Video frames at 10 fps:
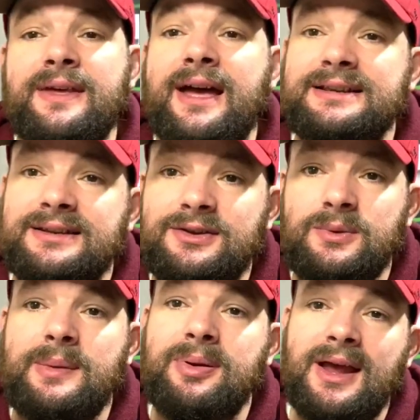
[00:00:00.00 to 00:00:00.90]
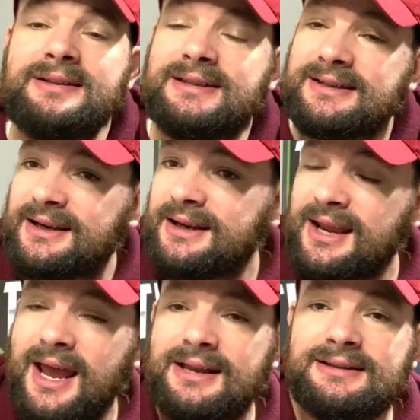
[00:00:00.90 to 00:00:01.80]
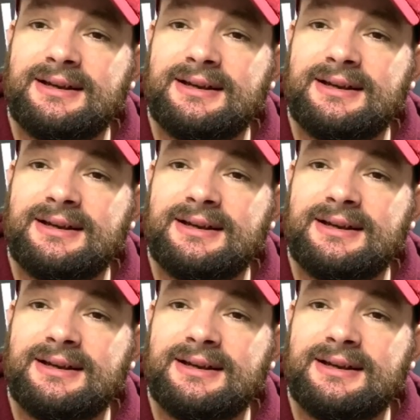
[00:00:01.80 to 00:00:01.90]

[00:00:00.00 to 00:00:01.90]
that 3+ is going to get